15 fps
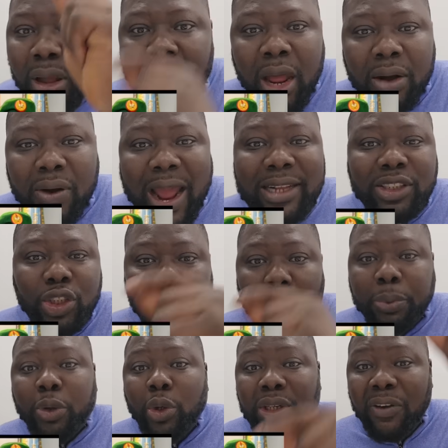rises
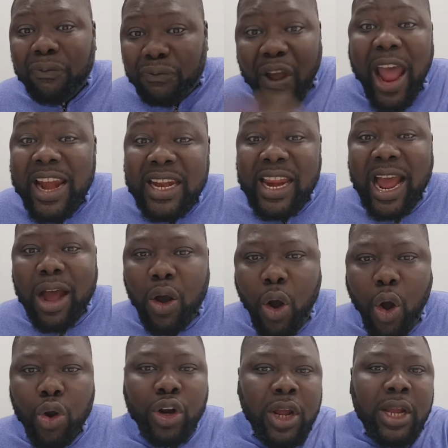up to defend their
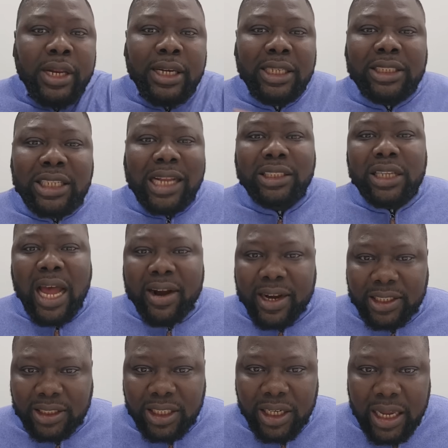own, they start
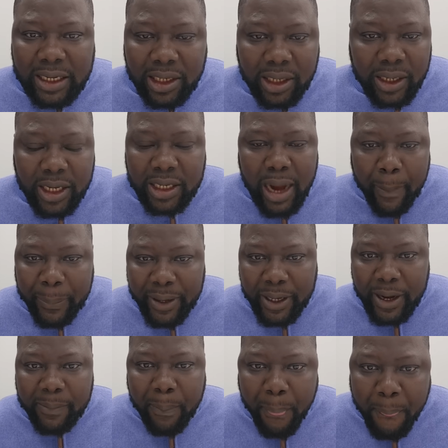arresting and kidnapping
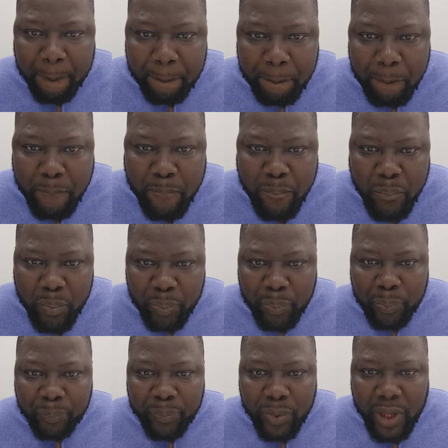them.
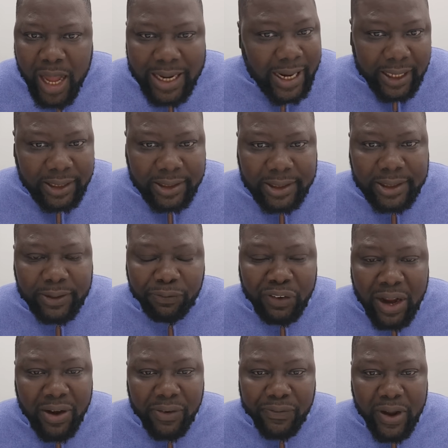And that is
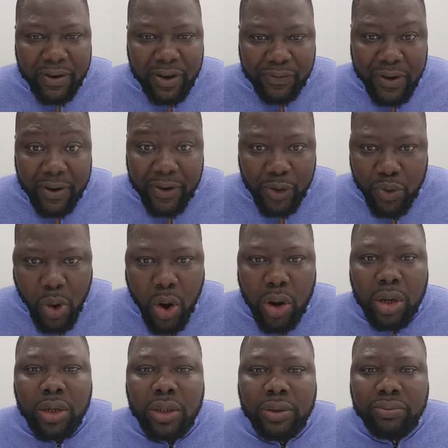very, very, very
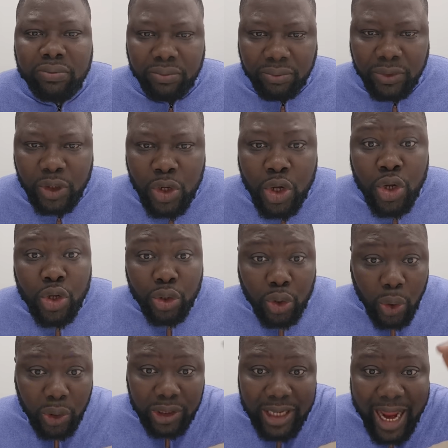wrong.
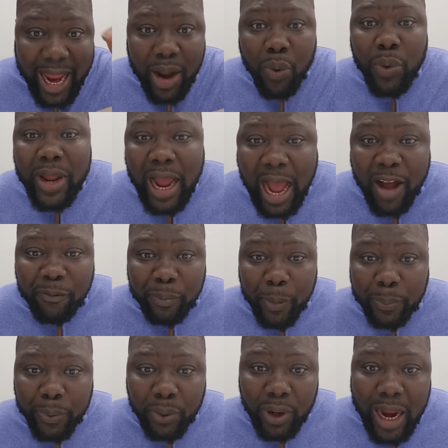Today, we have
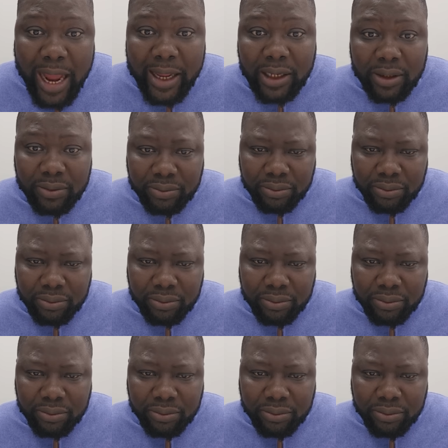people like